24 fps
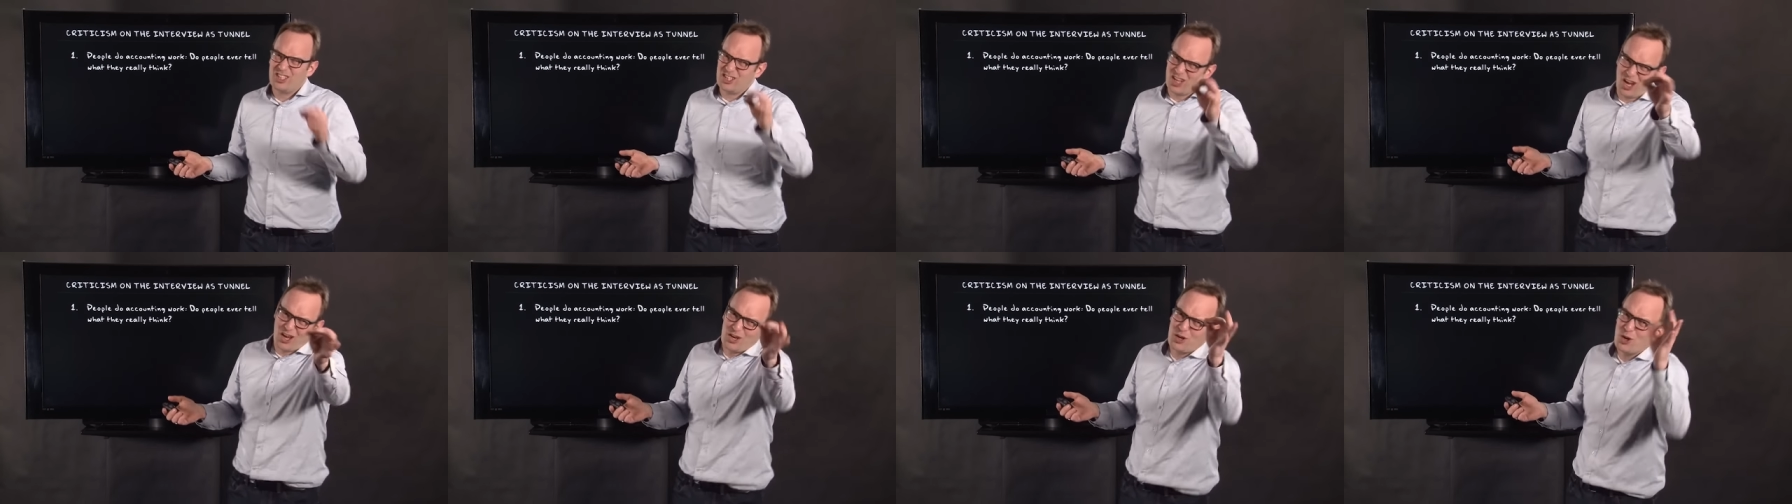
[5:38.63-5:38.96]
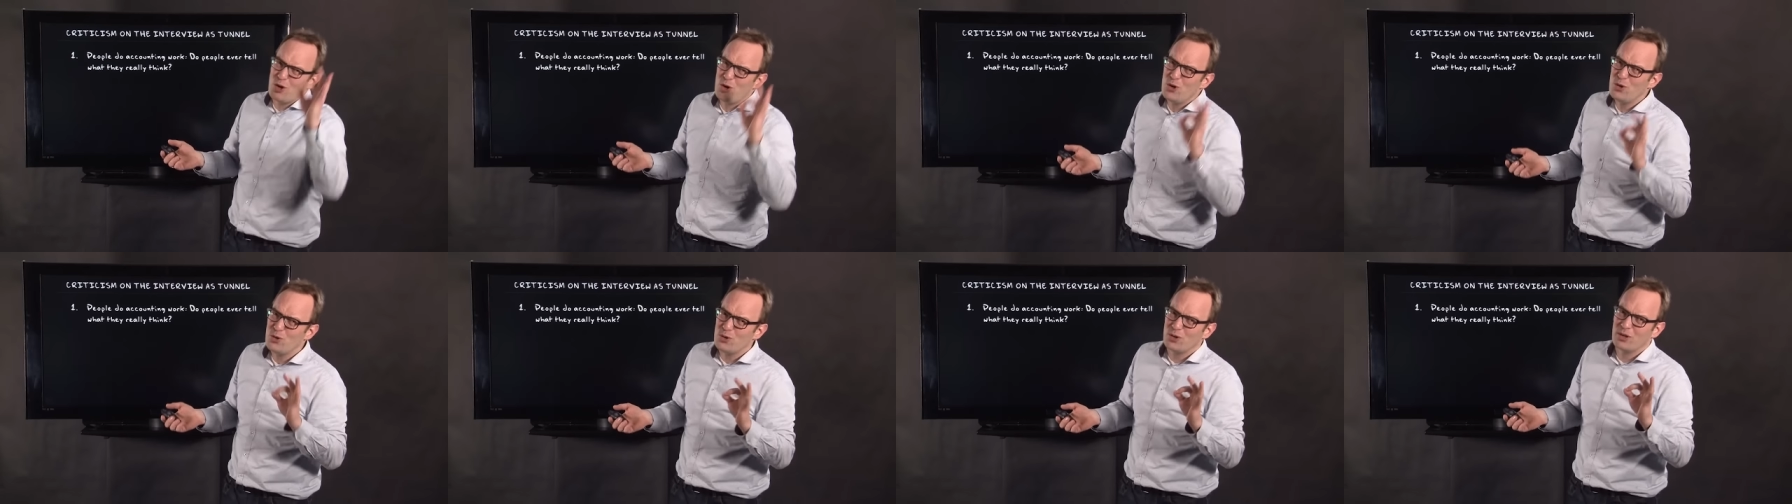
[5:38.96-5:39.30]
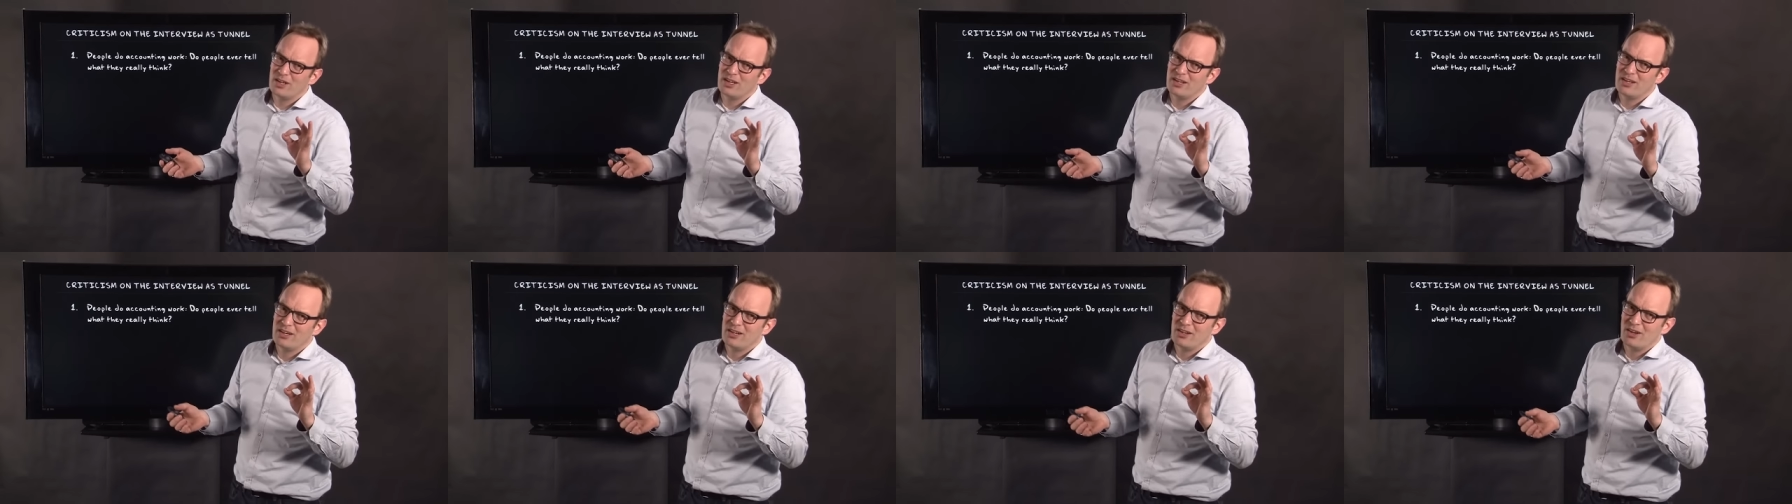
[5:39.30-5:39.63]
tunnel
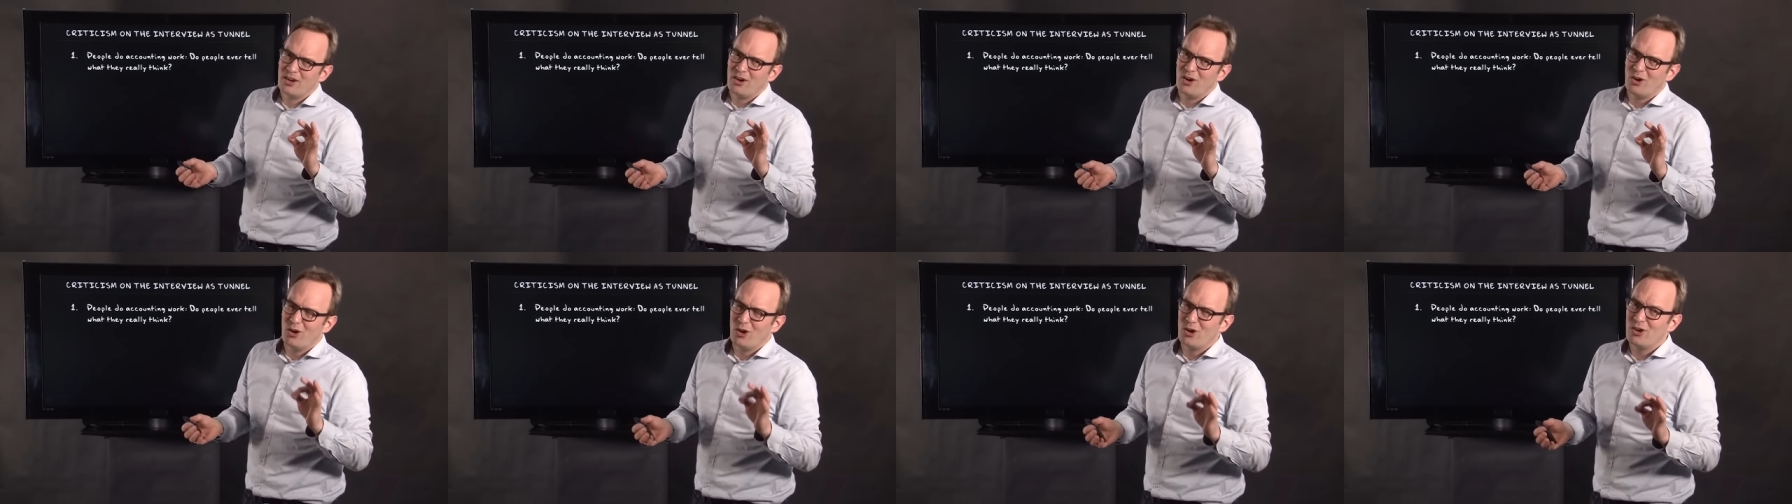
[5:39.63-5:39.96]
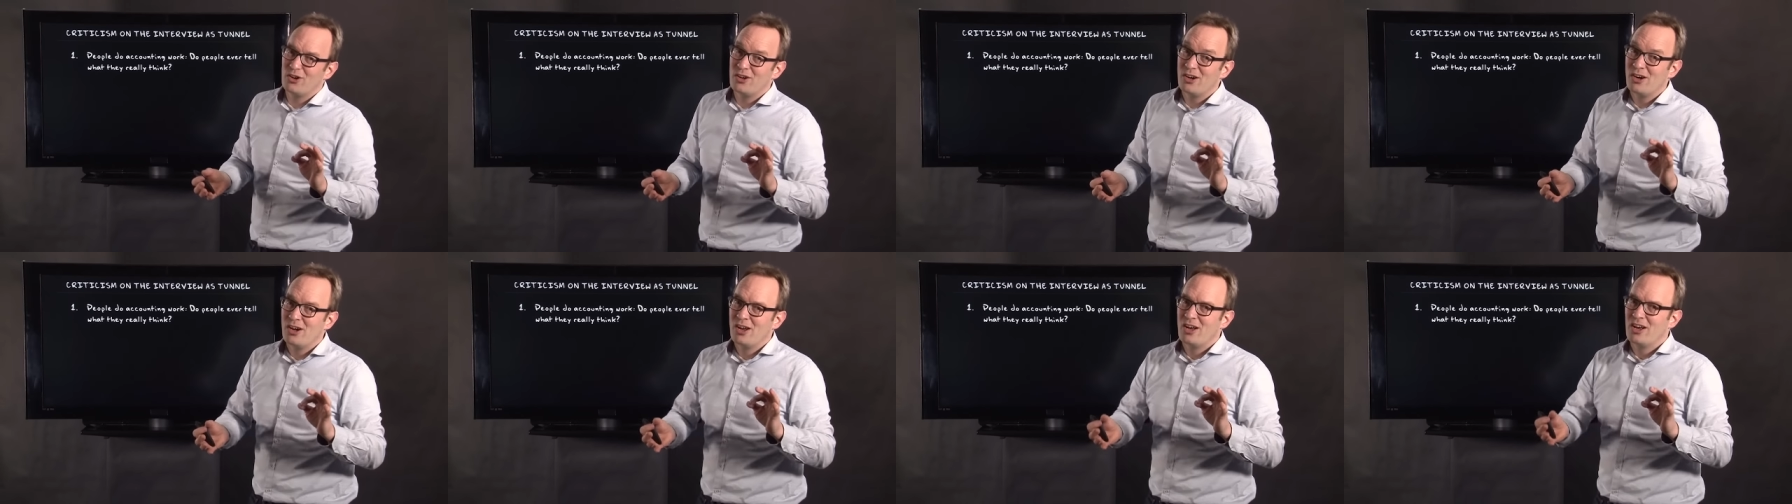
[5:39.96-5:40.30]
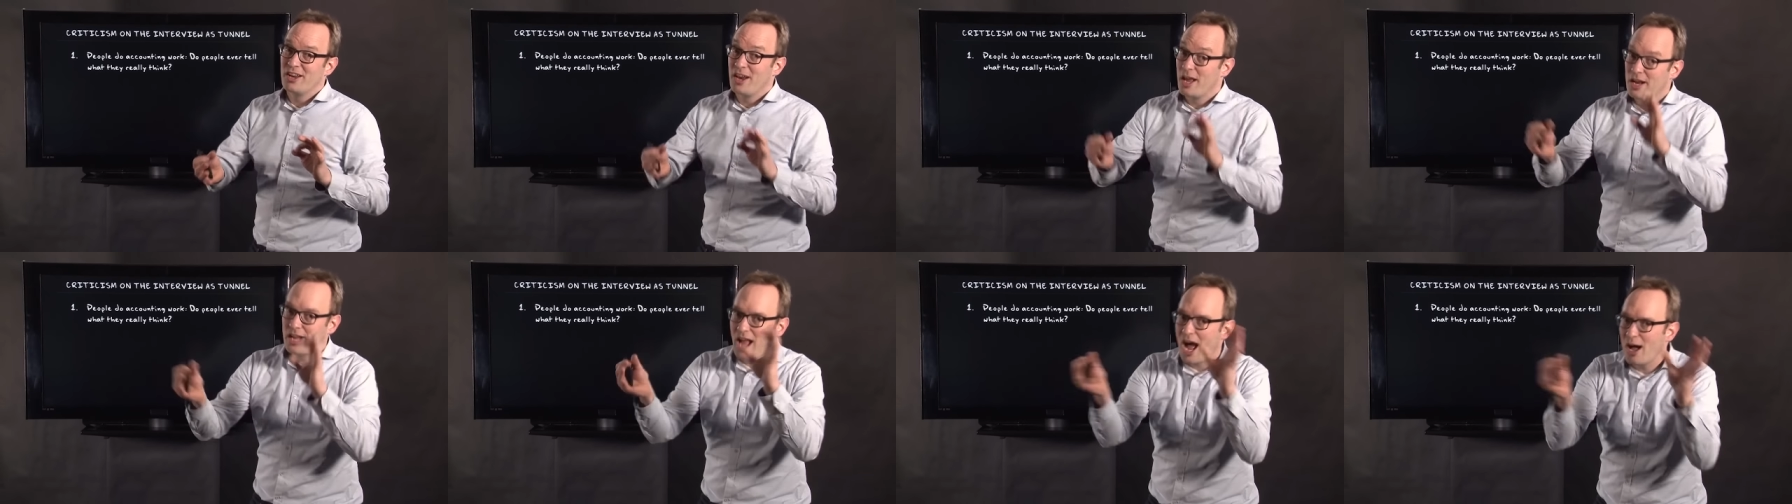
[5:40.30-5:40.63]
or
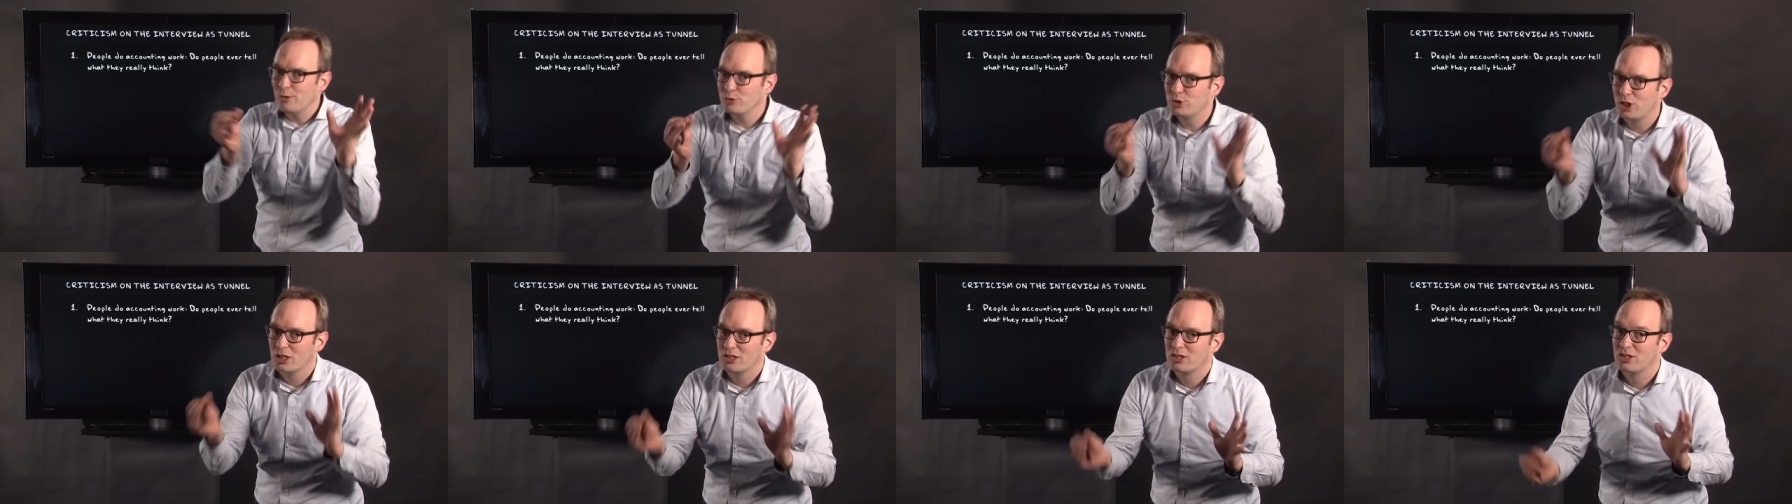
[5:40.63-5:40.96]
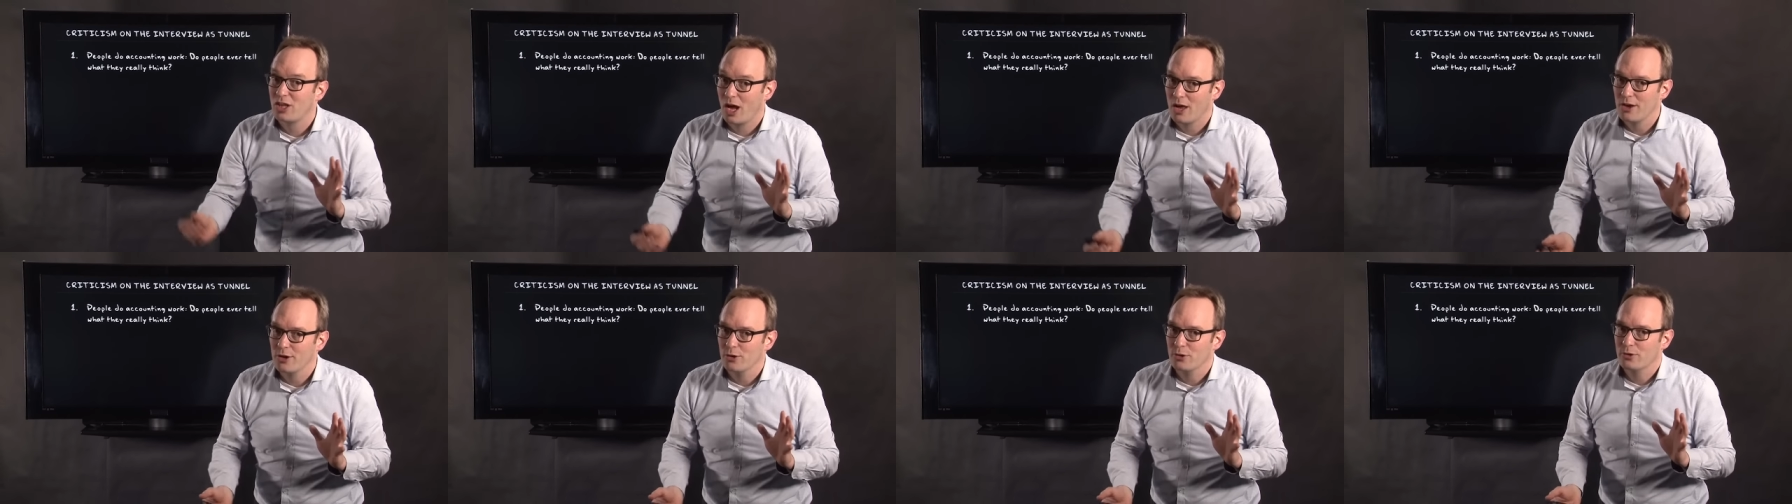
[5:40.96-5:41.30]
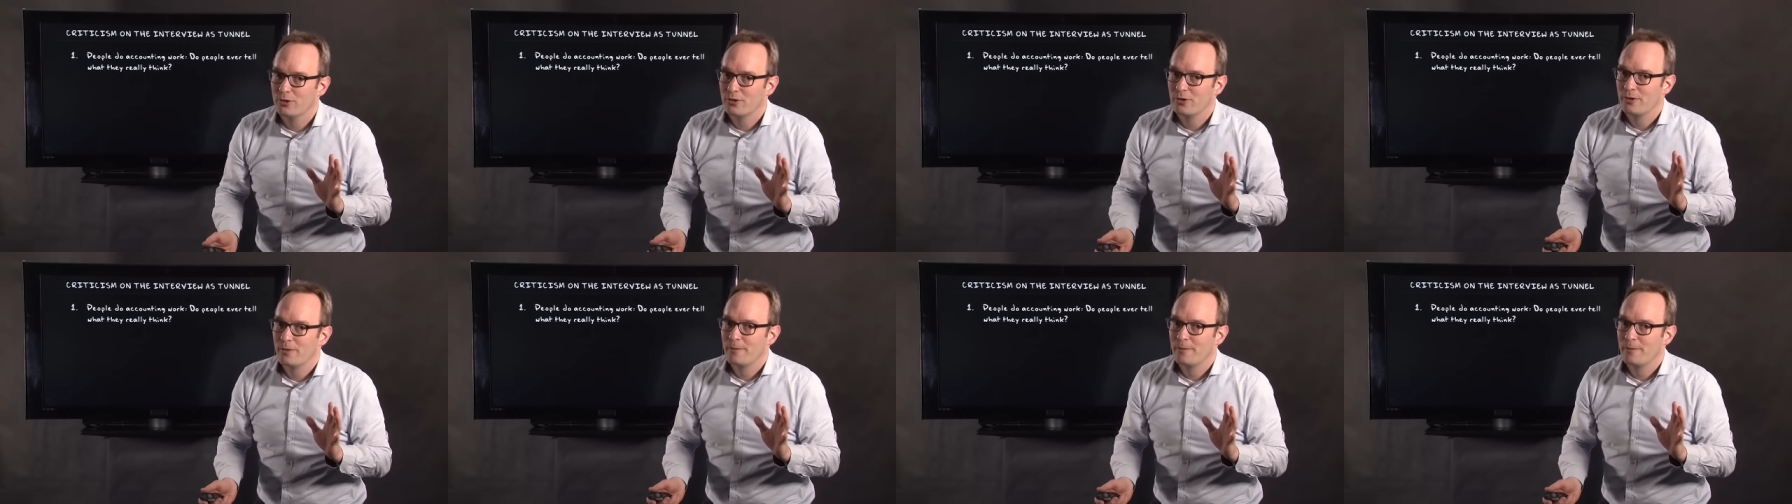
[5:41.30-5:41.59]
an accounted tunnel?